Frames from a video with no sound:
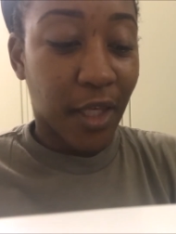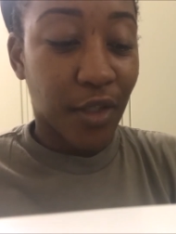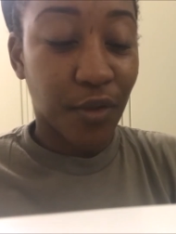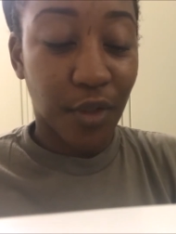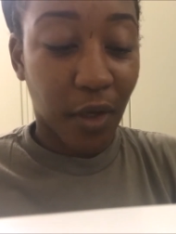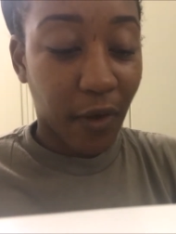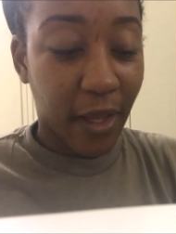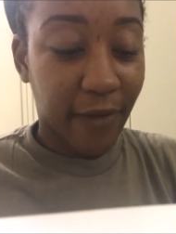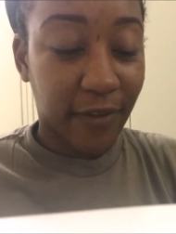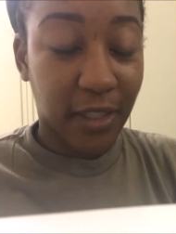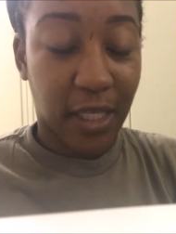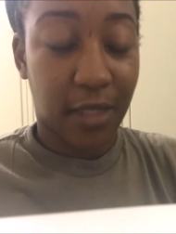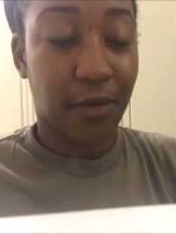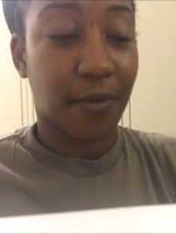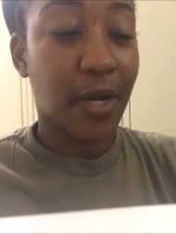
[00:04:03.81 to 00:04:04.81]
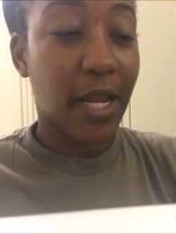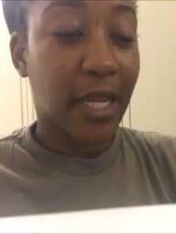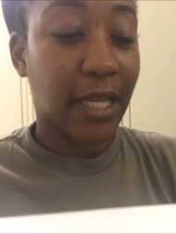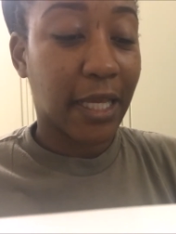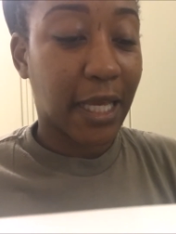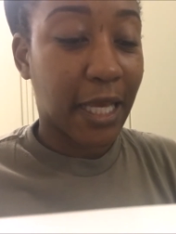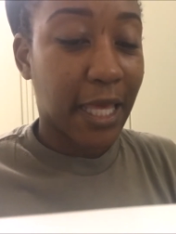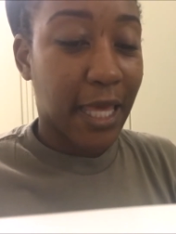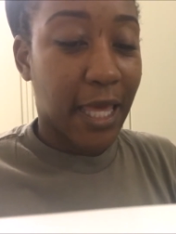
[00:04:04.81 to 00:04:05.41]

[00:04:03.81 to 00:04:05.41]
you don't have a lot of rank,